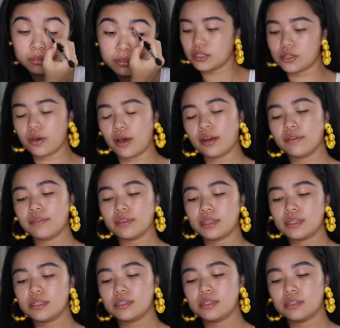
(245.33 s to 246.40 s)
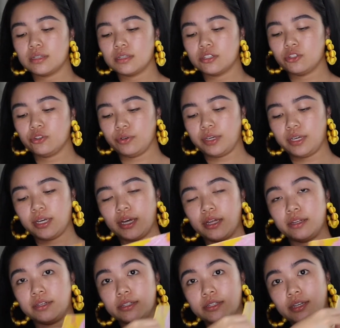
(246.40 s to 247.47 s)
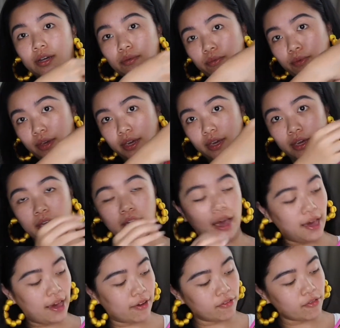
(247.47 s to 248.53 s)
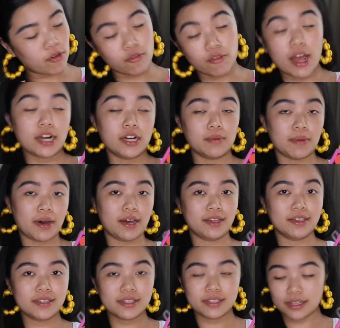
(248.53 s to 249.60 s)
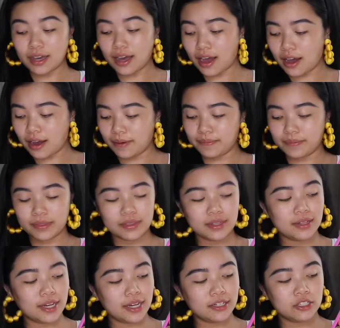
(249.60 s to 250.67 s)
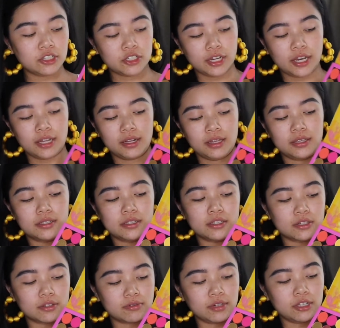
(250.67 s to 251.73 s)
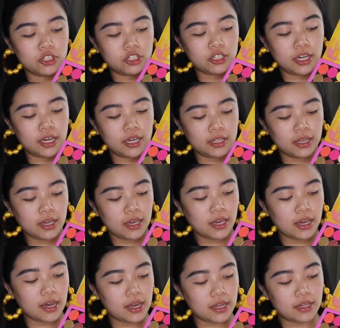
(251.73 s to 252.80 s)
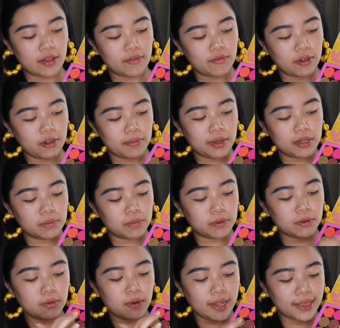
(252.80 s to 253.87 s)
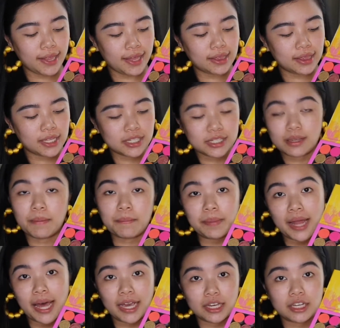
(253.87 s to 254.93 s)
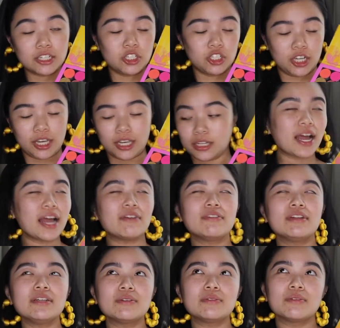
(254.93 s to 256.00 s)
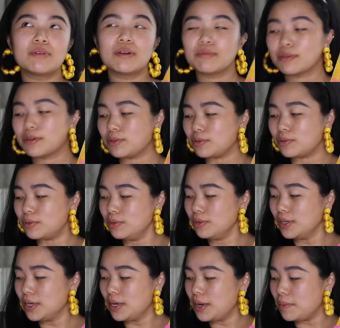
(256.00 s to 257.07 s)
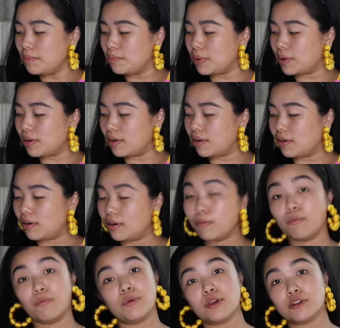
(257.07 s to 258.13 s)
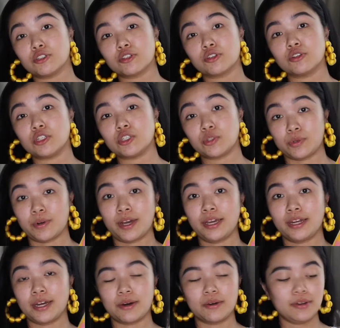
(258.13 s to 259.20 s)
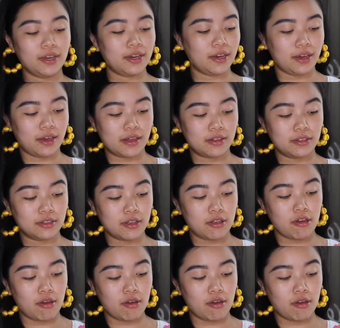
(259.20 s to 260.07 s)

So out of these 3 colors that we have randomized, the lightest shade is this green shade, and then followed by the blue, and then this black shade. I really don't know what I'm gonna do, but we're just gonna try it out, and